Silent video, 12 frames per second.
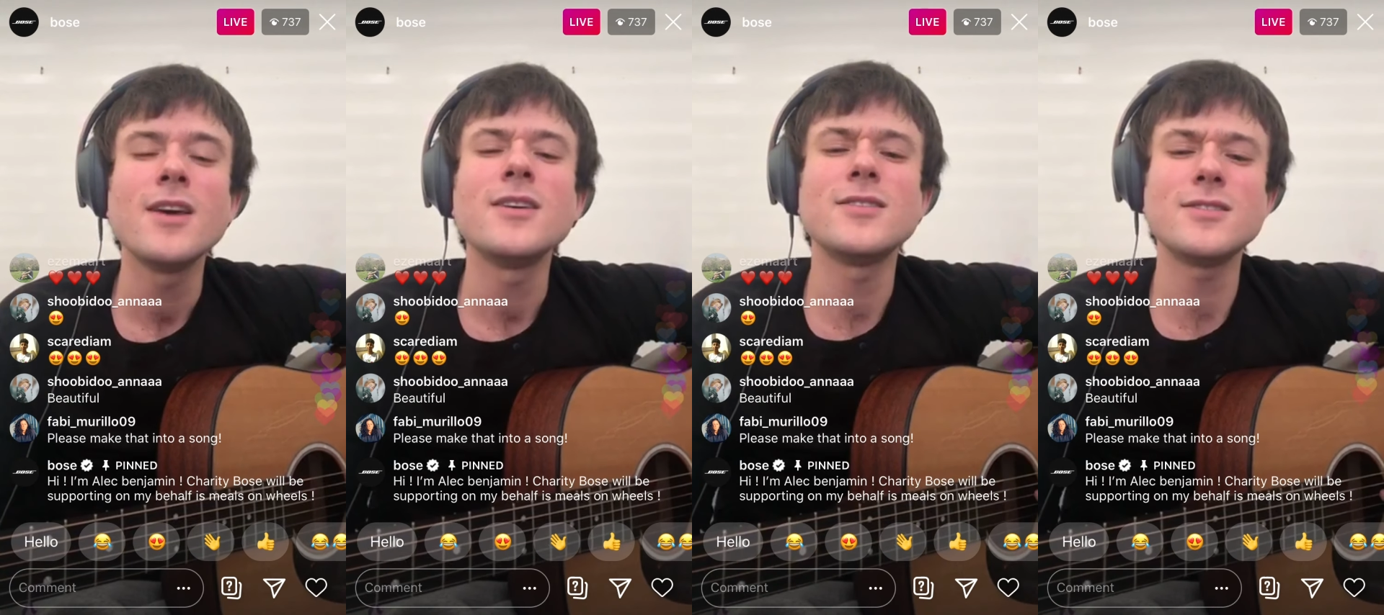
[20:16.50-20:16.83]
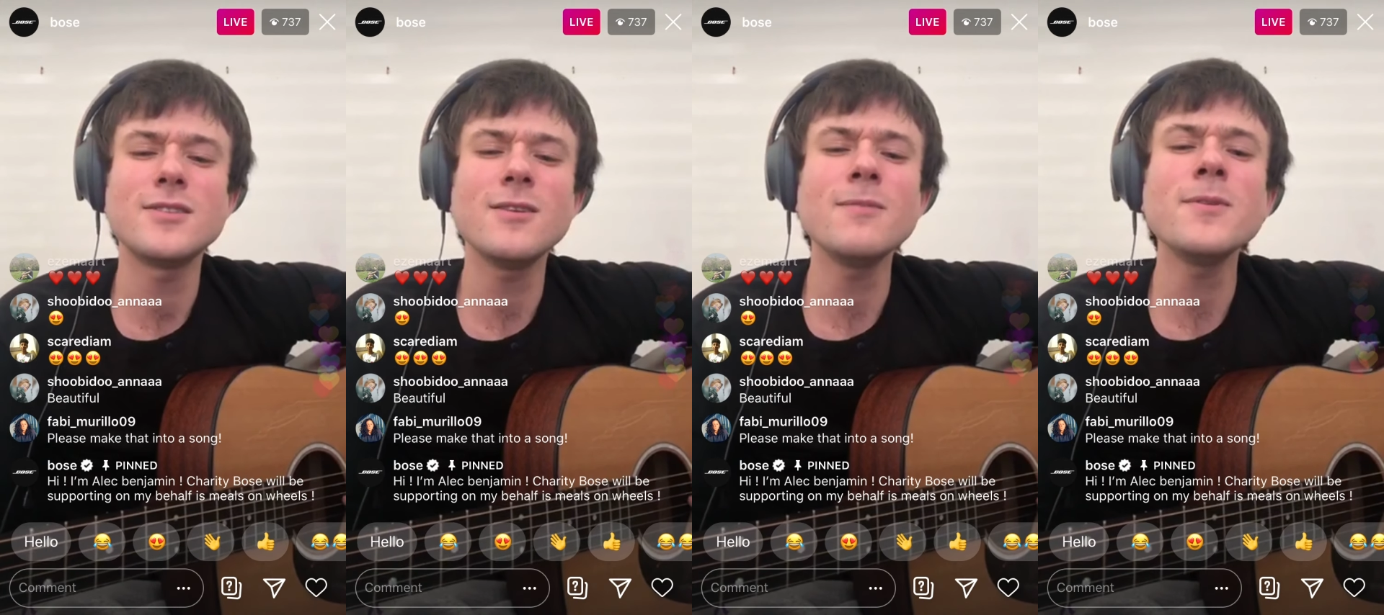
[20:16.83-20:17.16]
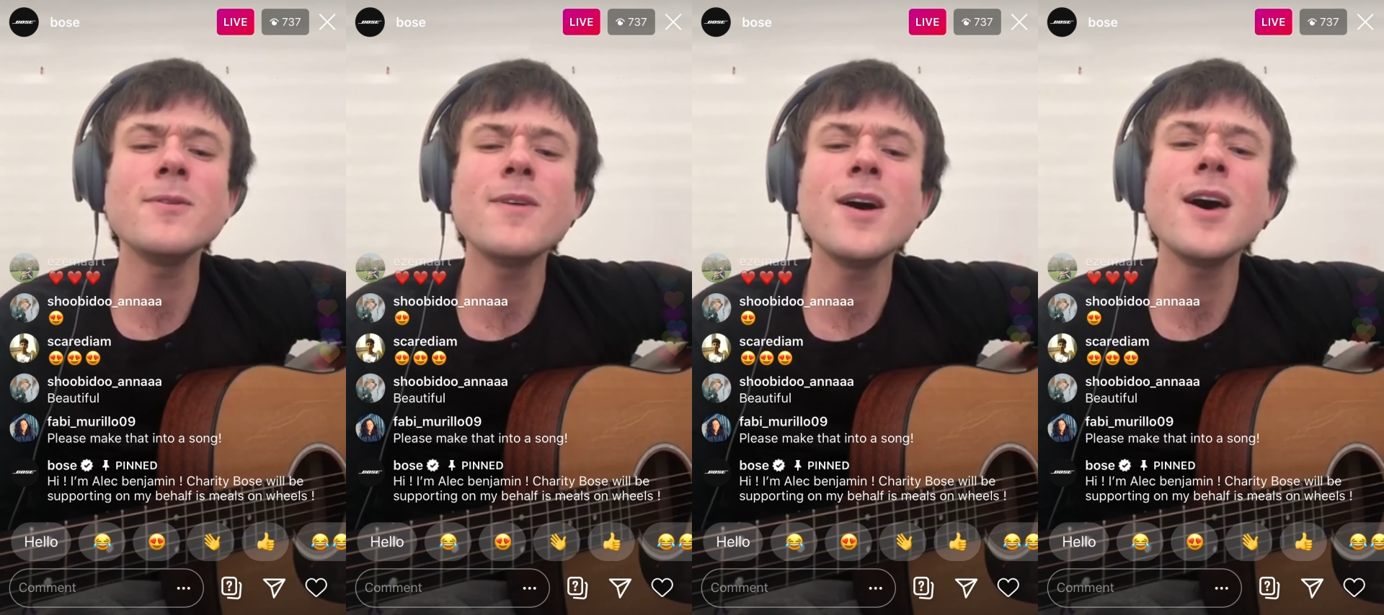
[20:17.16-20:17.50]
Just tell
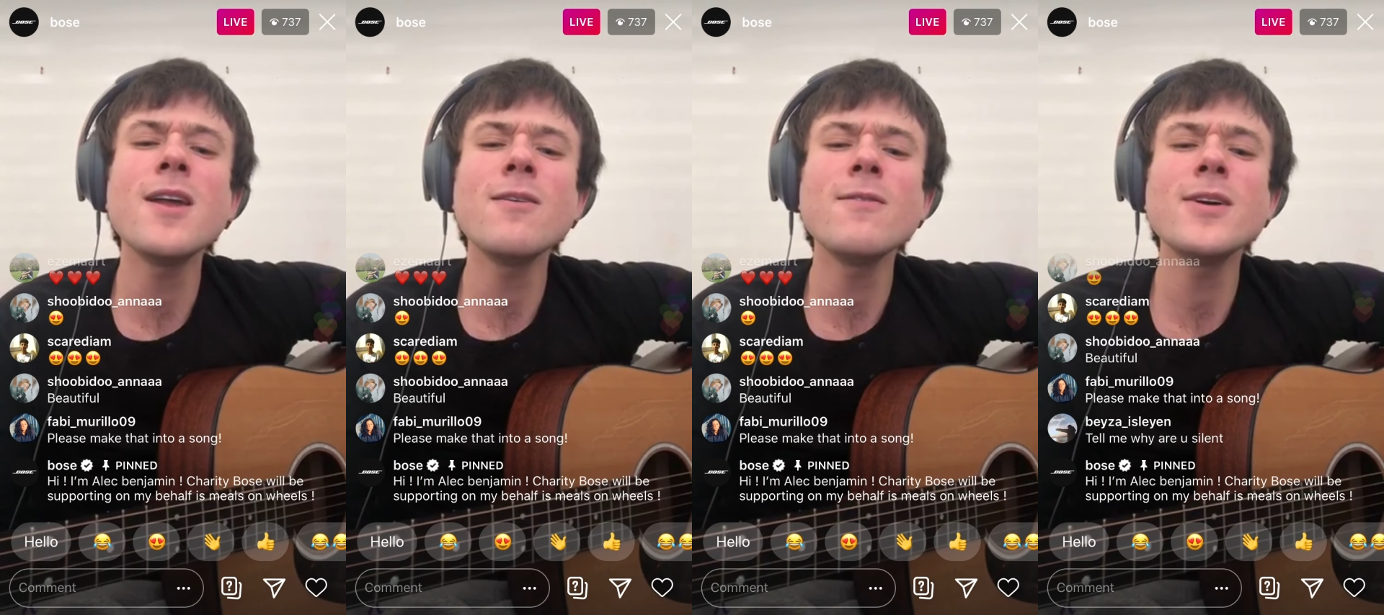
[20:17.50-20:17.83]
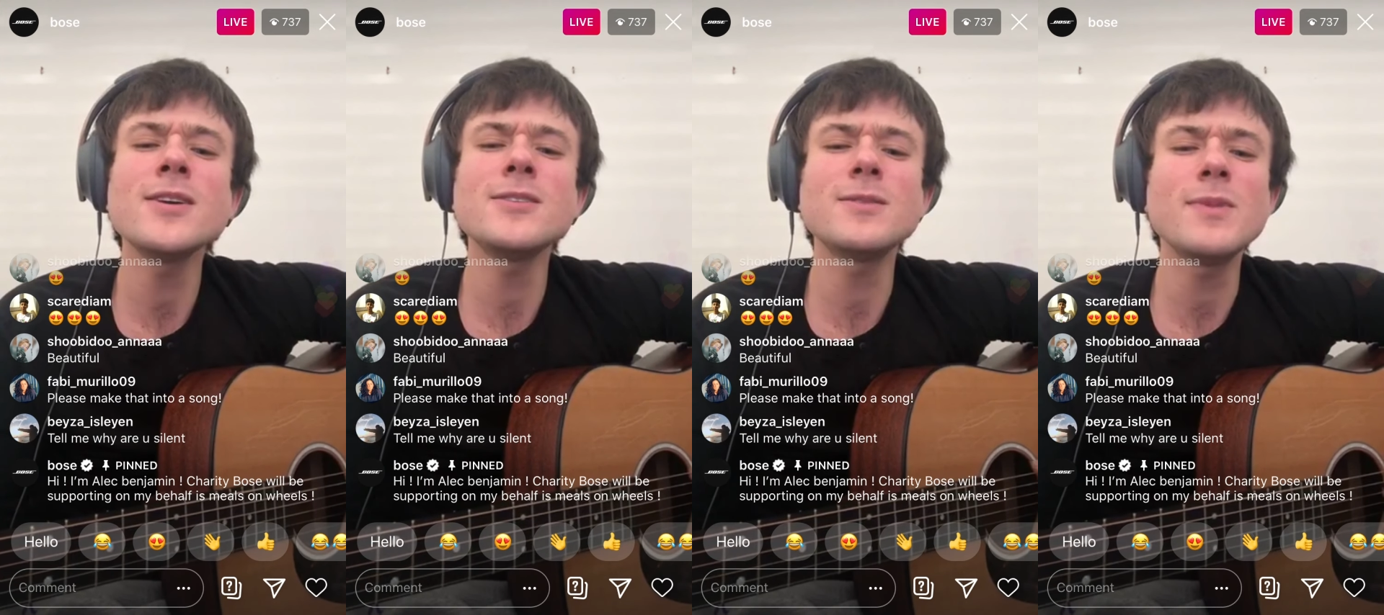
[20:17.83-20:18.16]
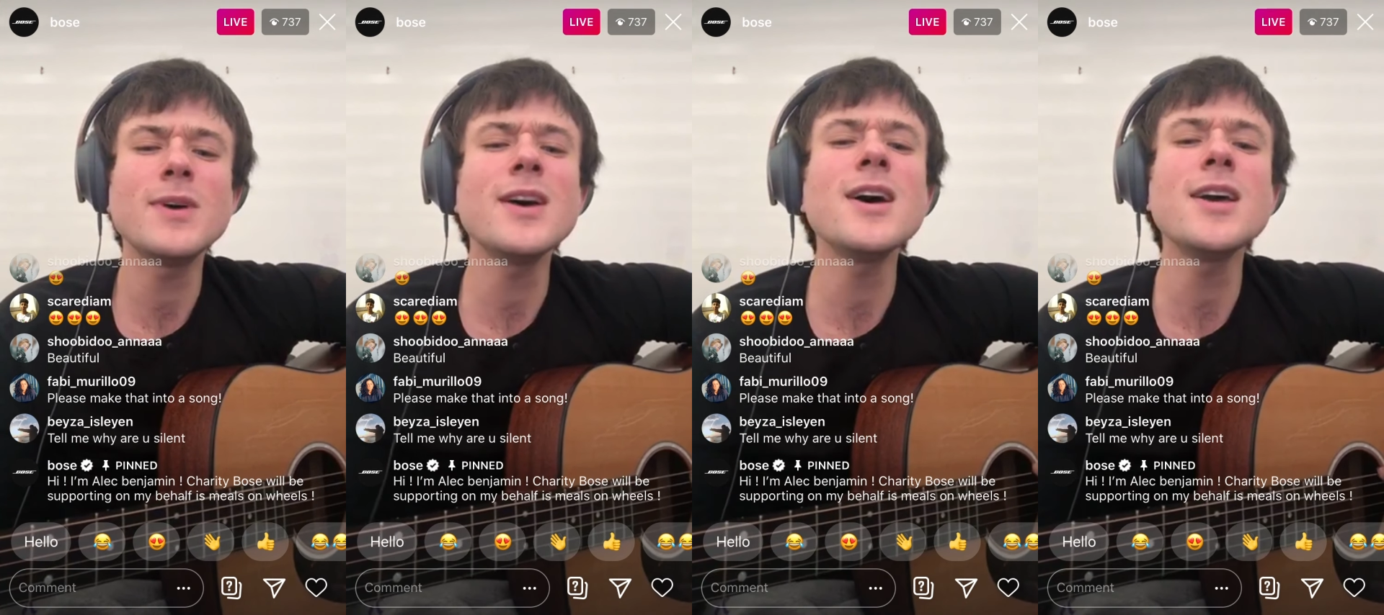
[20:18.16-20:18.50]
me why I waste
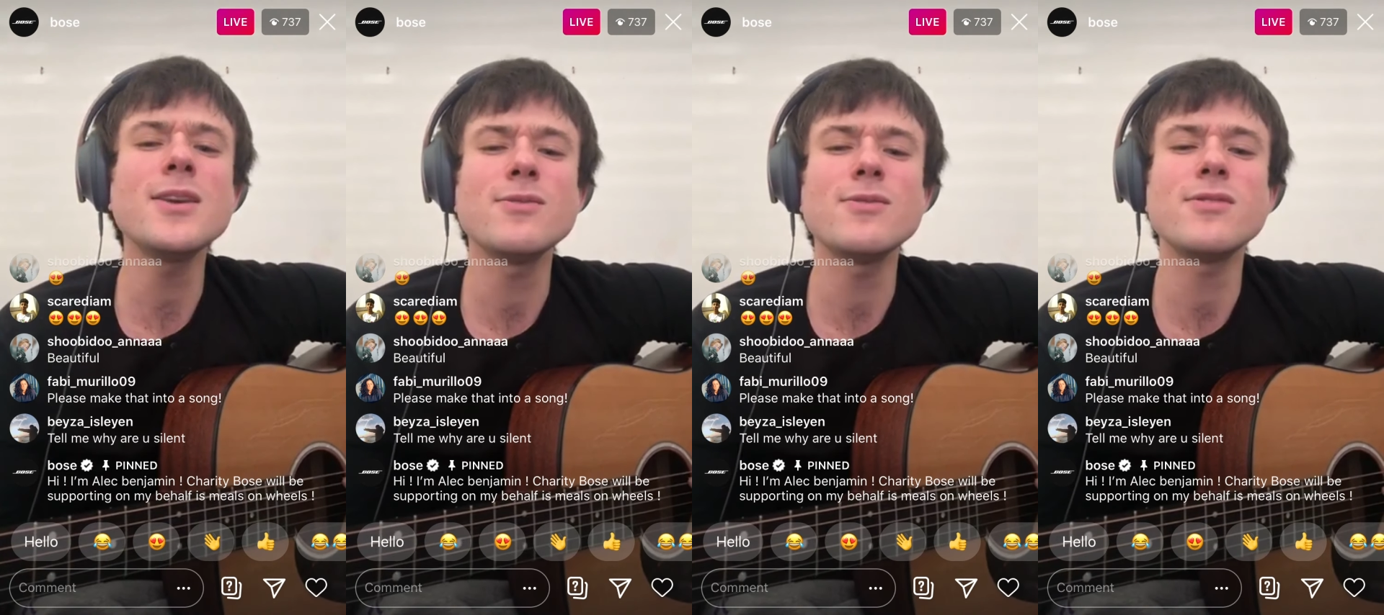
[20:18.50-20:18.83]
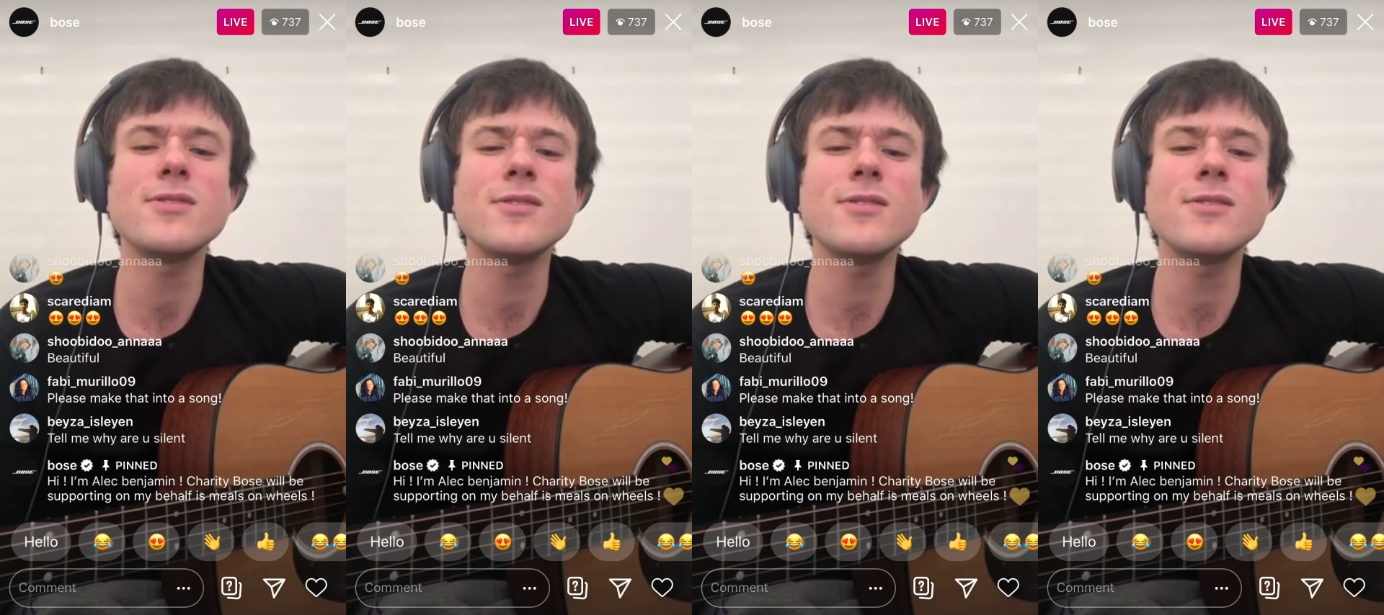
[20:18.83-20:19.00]
my youth